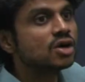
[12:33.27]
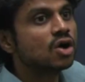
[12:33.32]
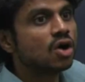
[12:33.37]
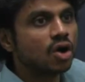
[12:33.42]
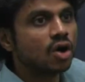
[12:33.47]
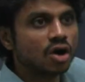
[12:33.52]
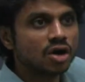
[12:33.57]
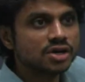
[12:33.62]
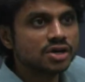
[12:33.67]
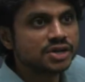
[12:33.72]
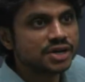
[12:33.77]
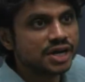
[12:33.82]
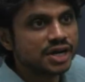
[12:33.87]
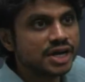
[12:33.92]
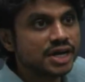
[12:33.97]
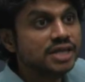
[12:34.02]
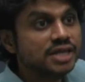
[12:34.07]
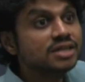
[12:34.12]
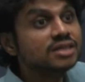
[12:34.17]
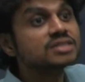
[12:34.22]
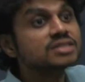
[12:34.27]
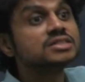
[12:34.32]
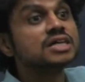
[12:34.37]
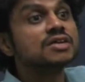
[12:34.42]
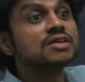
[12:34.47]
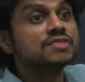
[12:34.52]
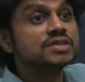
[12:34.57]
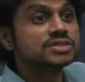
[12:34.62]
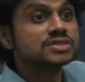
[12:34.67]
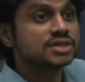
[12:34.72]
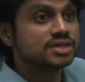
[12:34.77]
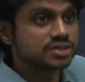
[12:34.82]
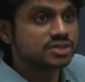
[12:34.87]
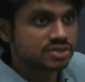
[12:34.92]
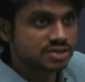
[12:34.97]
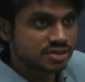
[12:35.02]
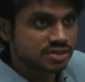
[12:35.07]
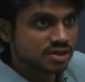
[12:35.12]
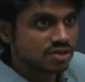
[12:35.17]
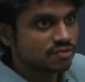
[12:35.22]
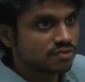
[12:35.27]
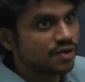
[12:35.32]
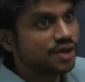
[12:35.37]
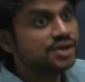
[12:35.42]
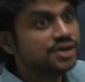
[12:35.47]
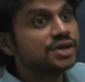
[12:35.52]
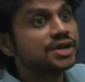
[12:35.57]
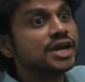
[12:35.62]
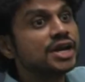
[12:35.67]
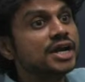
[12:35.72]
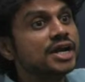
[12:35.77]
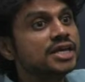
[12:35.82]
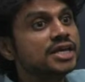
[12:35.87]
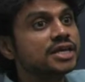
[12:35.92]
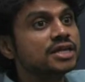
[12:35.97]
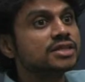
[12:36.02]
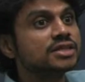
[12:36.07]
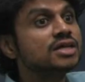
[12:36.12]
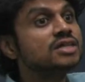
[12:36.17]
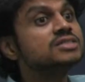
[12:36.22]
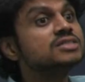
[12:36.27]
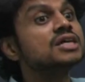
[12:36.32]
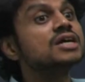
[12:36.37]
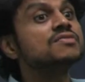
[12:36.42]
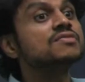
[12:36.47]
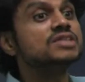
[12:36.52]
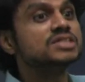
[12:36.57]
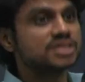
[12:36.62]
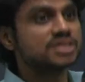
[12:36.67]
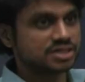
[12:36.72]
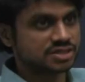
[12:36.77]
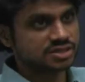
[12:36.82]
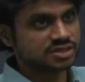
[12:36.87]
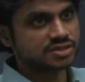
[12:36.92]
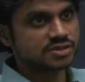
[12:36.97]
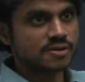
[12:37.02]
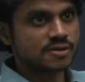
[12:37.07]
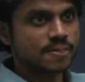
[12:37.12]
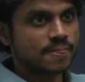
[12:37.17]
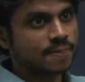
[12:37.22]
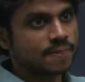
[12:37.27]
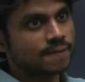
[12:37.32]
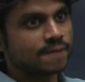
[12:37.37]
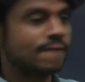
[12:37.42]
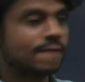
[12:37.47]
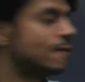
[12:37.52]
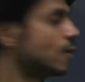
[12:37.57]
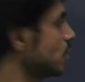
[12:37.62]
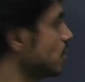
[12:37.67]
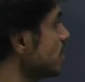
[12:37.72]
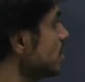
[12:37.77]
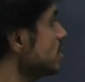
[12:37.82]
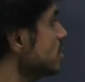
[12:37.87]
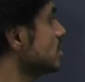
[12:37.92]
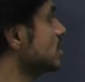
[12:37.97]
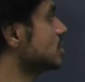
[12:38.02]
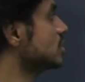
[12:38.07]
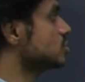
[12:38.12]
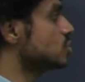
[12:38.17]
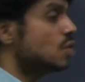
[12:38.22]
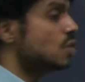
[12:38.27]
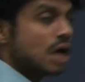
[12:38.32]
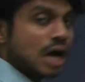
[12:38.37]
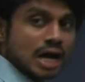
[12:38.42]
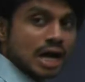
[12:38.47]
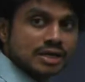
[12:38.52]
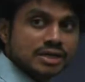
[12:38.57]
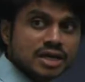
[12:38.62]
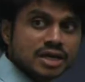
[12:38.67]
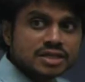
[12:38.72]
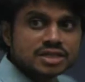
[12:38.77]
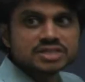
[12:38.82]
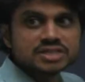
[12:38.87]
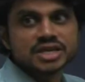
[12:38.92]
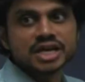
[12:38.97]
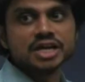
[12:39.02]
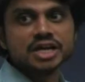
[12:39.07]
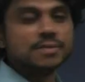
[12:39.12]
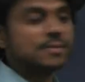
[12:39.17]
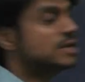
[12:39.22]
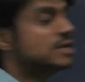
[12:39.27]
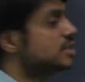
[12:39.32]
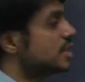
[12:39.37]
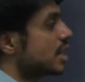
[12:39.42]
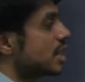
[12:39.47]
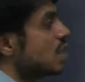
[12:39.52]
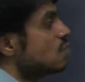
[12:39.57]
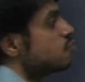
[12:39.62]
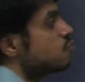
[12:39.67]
on trade in services, for trading in the services. Okay. So under this agreement, there are